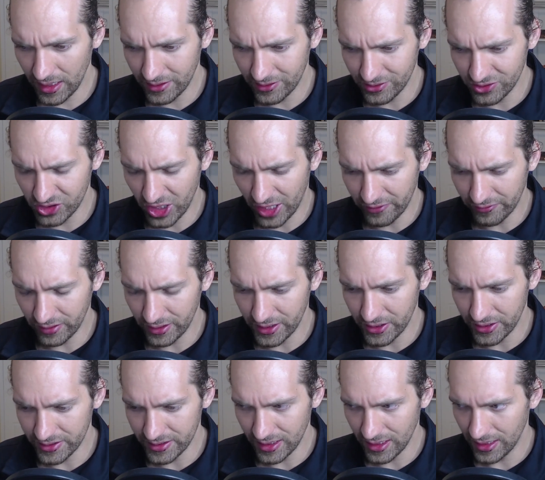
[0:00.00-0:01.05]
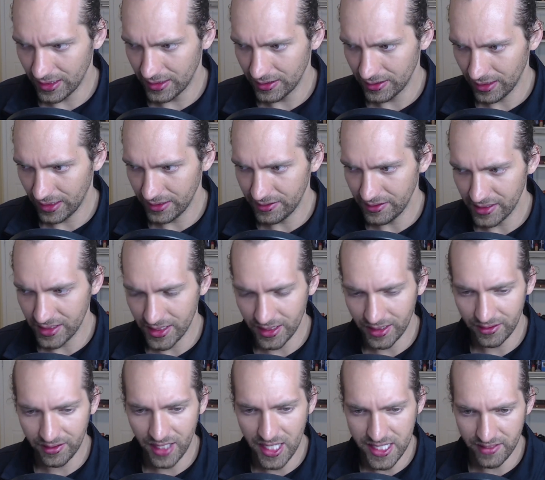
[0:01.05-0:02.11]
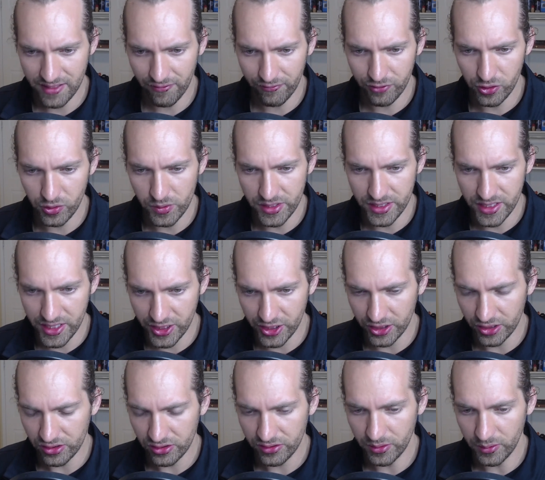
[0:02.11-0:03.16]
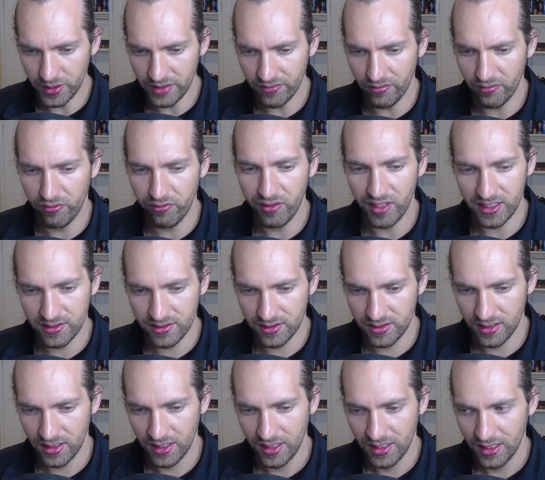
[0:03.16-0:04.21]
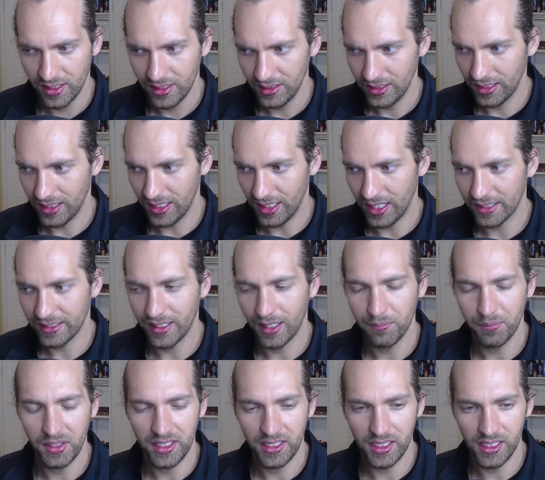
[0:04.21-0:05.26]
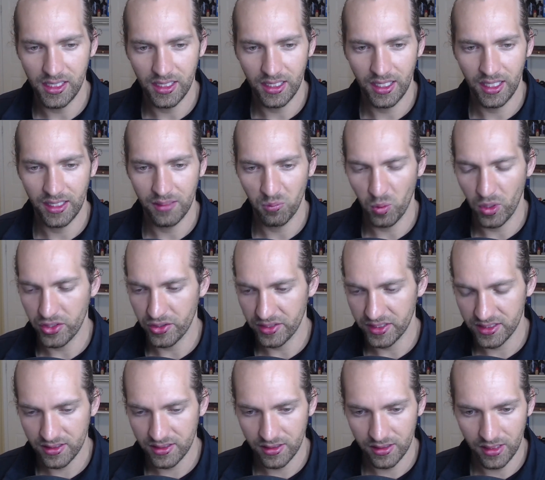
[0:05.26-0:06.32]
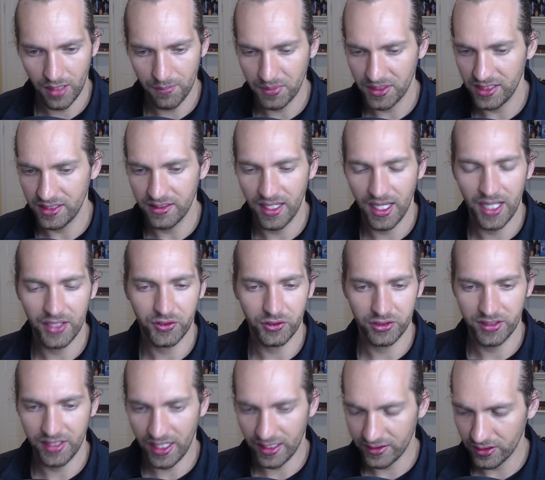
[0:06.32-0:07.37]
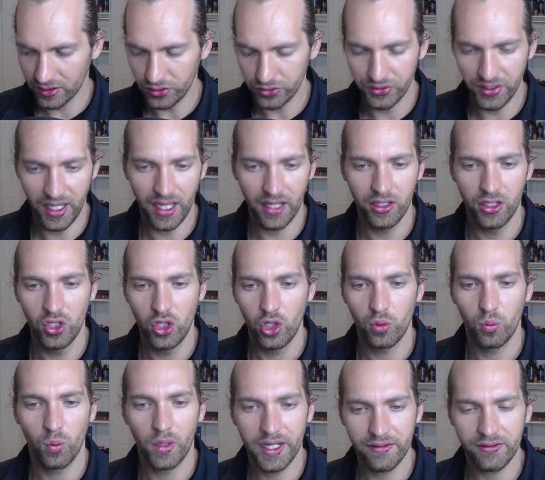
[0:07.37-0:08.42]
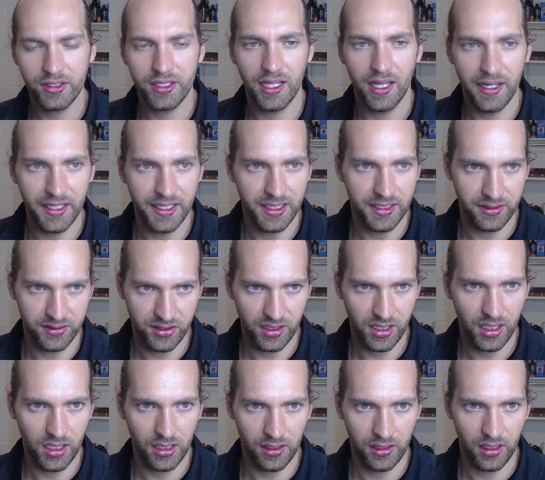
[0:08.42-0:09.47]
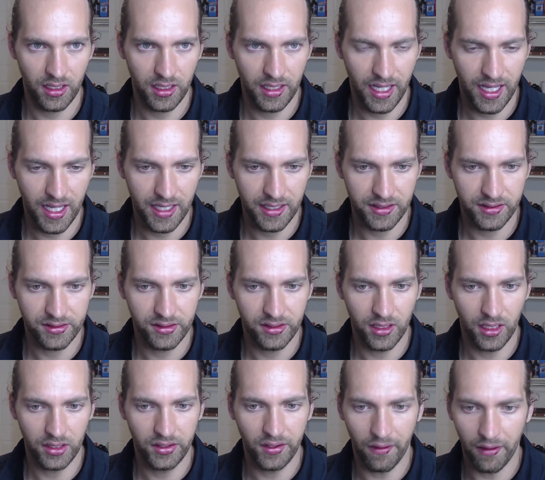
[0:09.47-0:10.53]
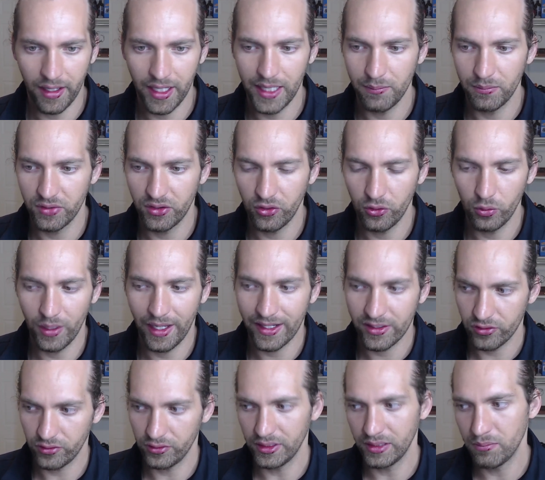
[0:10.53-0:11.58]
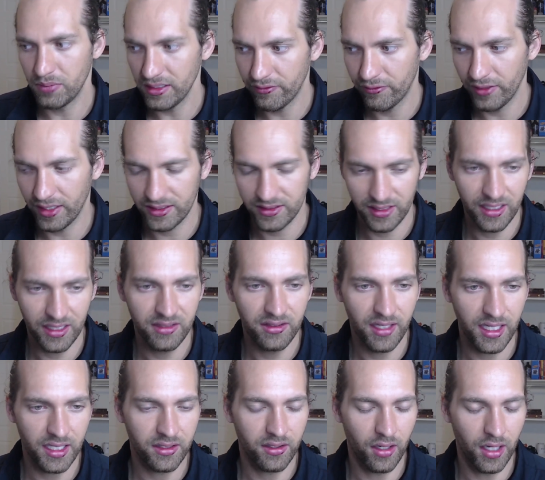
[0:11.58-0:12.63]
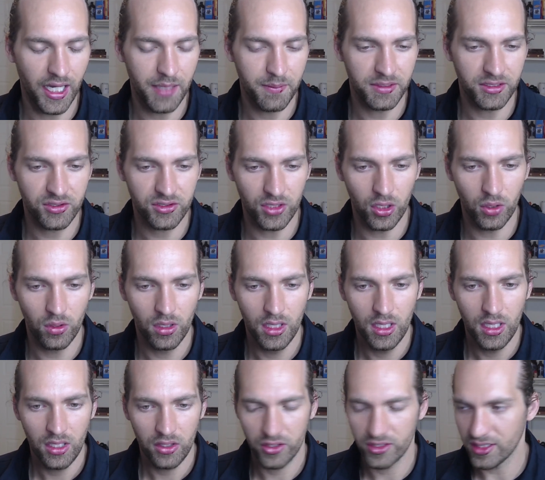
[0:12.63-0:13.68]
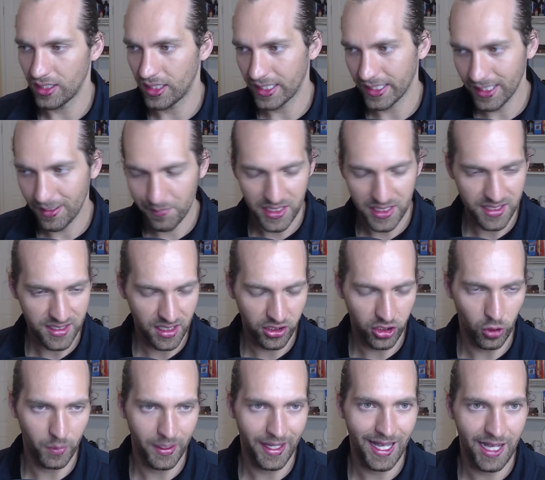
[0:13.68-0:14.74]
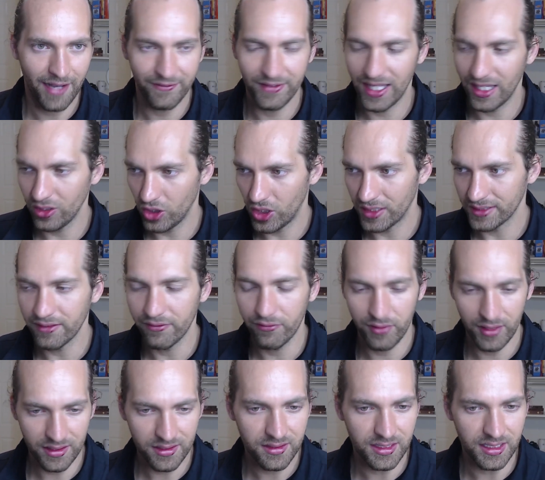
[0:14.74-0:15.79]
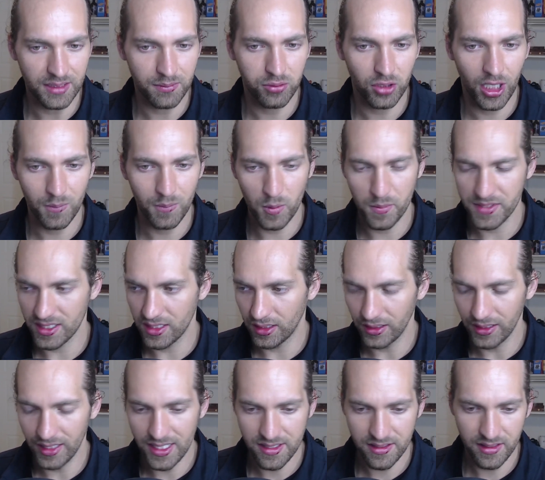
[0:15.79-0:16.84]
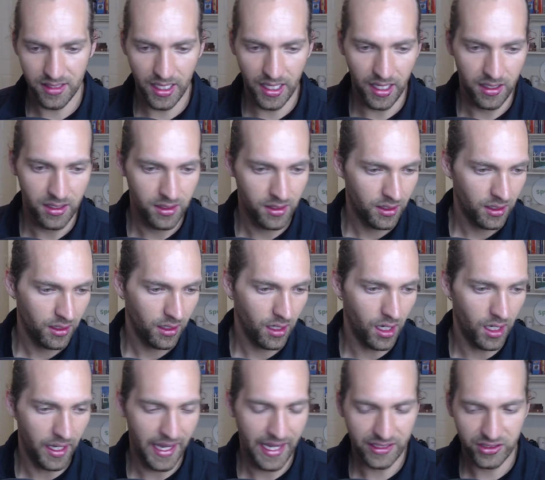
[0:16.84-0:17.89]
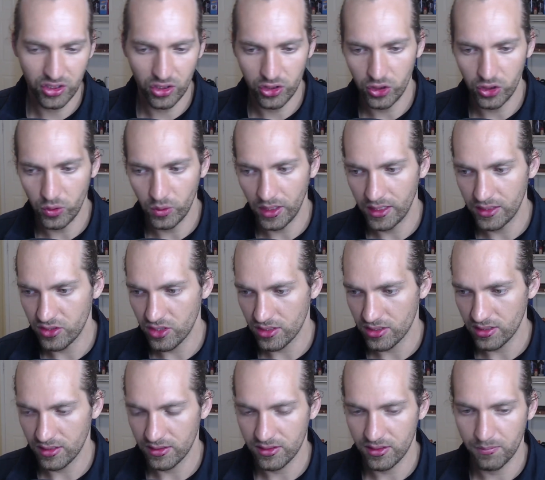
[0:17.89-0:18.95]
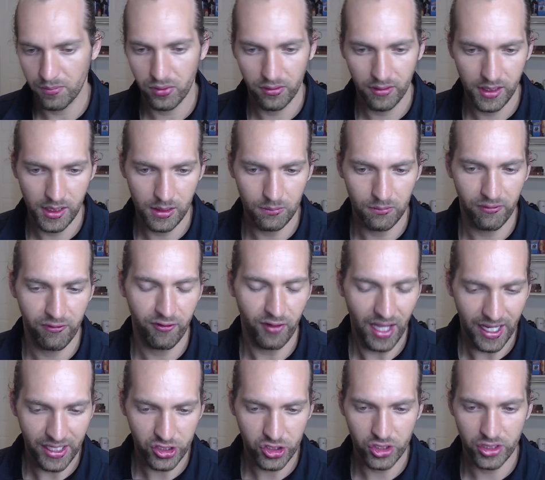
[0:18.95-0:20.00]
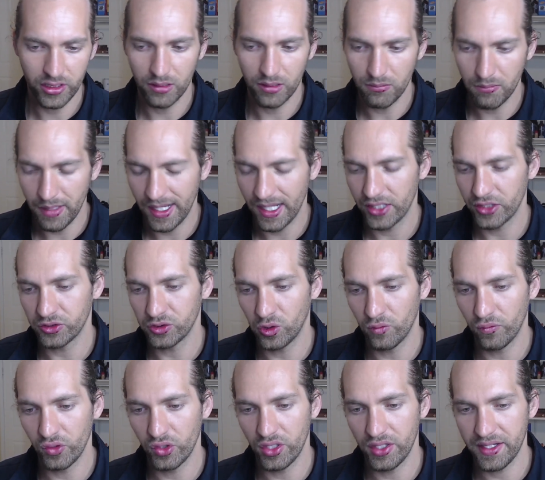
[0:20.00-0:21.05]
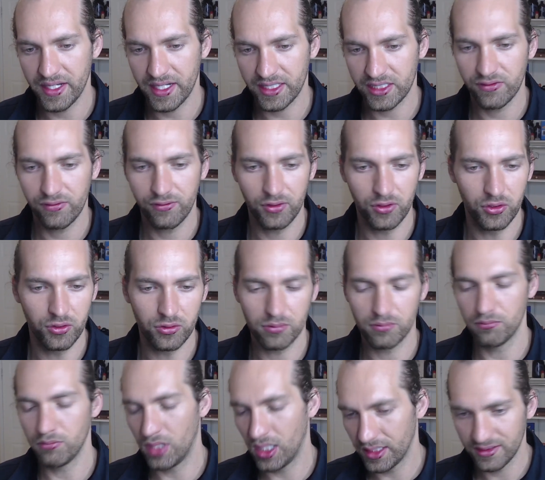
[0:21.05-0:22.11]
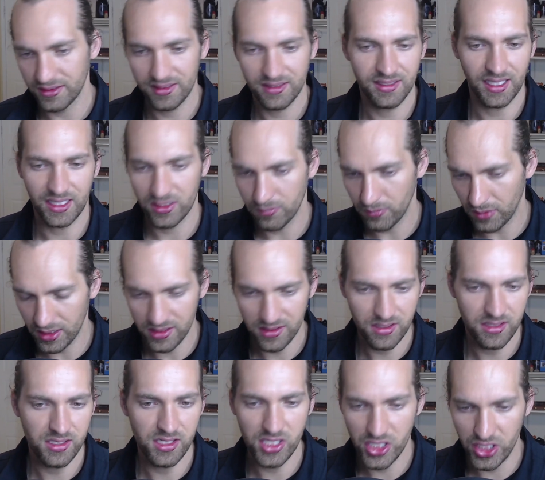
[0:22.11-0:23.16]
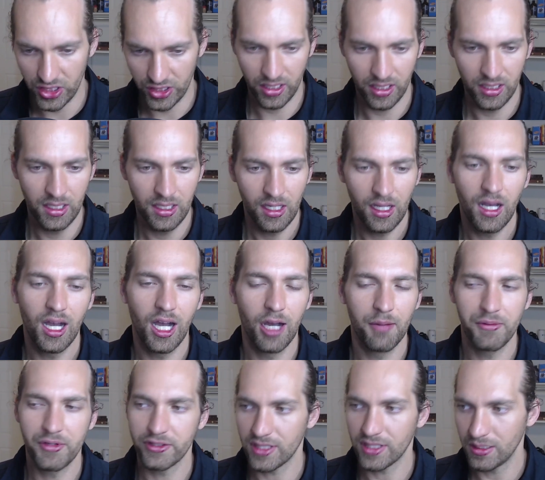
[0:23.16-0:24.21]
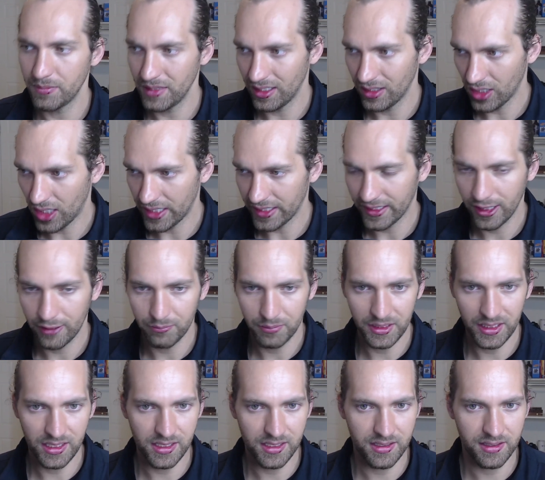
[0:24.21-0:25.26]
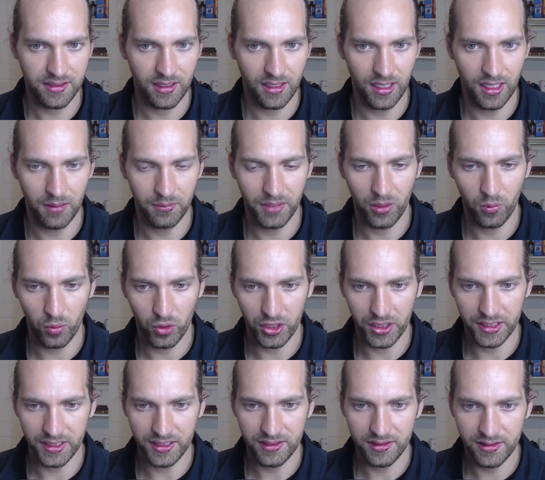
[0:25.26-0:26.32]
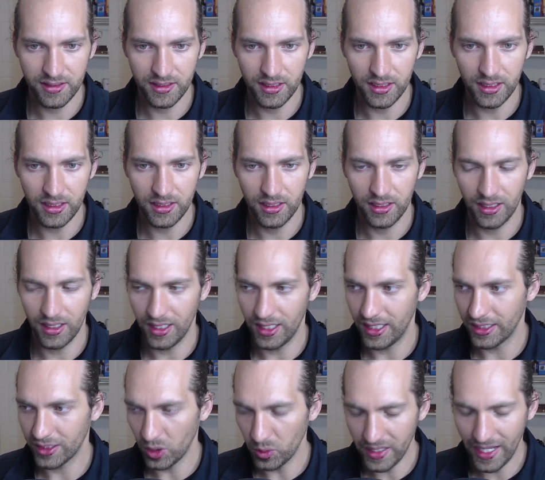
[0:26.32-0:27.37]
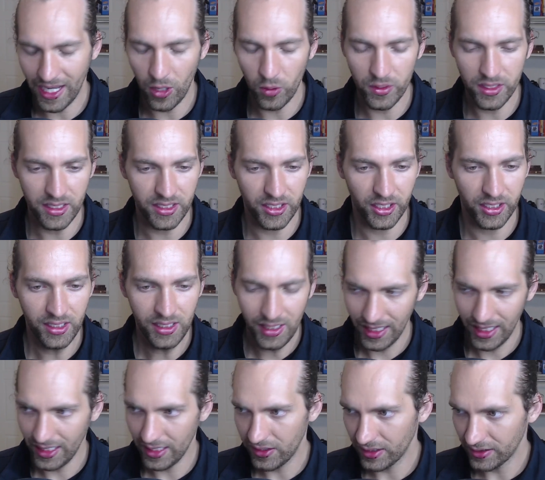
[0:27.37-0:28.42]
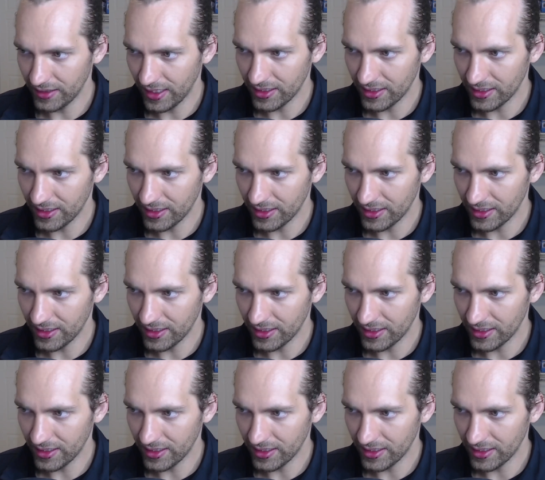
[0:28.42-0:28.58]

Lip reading: generally there's a idea that it takes a few years to even fix a company, and whether it's company debt or technical debt, whatever that is, it has a time to actually be fixed. It can take time. And so there's a lot of companies that don't have that long to fix these problems. And unless they execute in just a supreme fashion and manner over the next few months, 6 months, year, there's going to be a lot of companies that we're going to see go down here. And I think